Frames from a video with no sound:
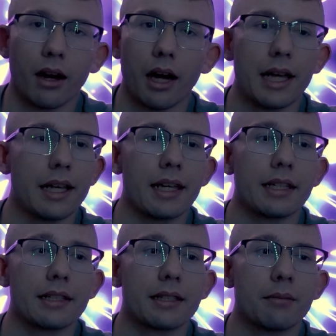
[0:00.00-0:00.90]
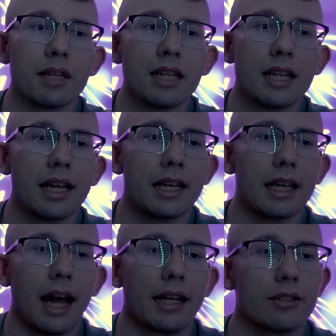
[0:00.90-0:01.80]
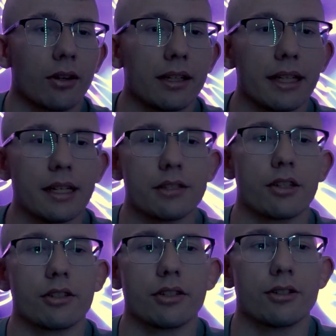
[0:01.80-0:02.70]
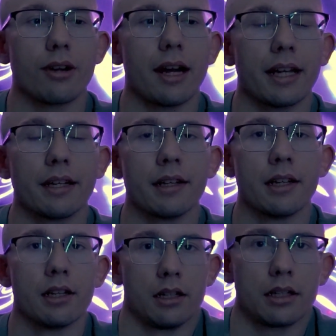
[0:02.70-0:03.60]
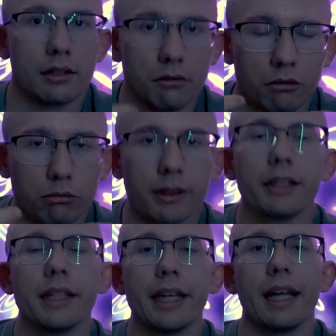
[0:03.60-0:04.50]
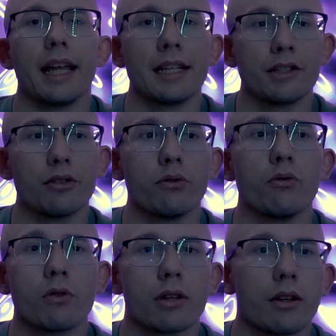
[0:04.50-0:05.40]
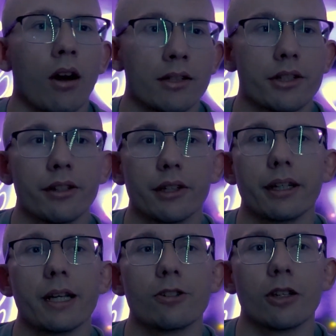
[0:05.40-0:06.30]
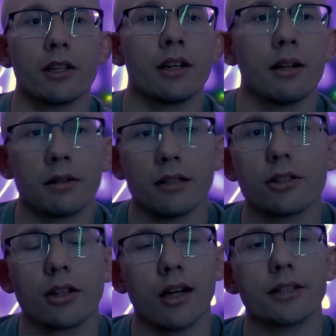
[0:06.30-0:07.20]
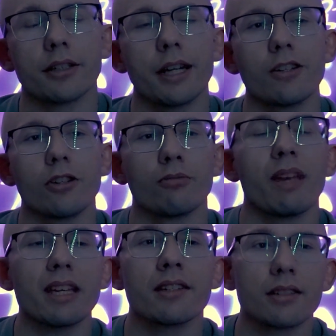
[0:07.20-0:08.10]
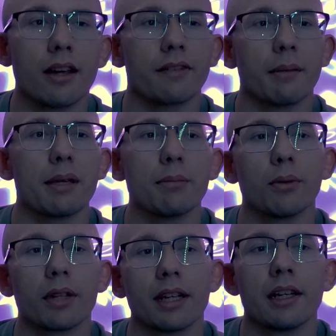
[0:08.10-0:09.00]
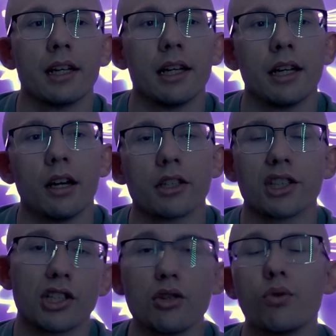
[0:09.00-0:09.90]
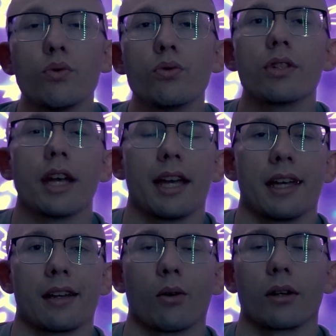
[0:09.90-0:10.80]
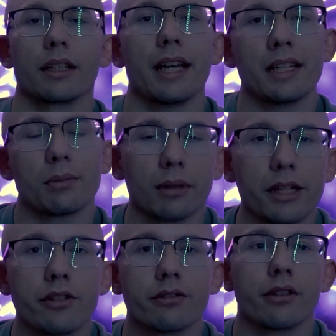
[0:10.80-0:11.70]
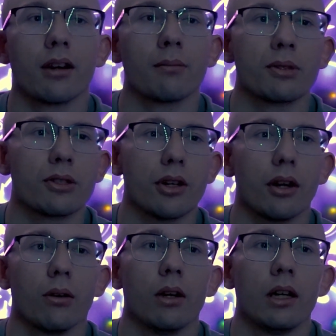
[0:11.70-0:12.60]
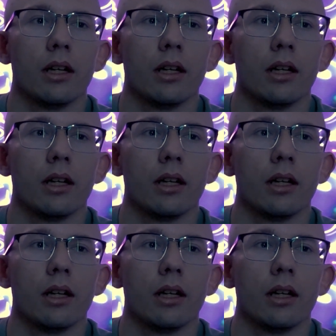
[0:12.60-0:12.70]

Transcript: it's to me, I started it just to try and really get into content creation. Not just content creation, making stuff that people can use or get inspiration from. So